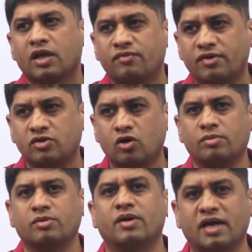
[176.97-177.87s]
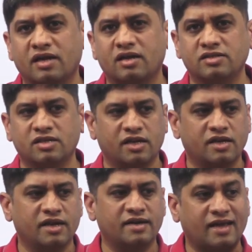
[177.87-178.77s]
If I talk about mechanical
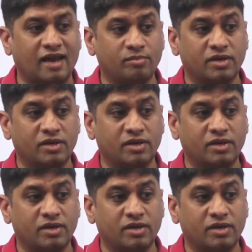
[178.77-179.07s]
engineering, it can